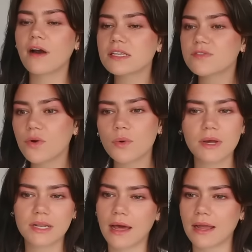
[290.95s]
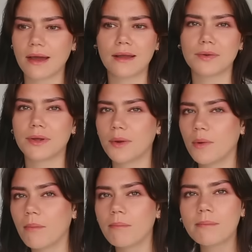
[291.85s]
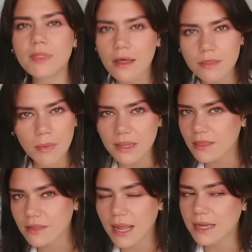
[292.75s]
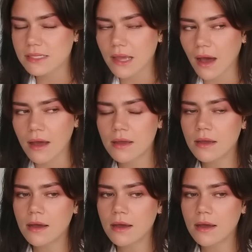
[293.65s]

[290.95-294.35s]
Fast forward, like, I don't know, another month later,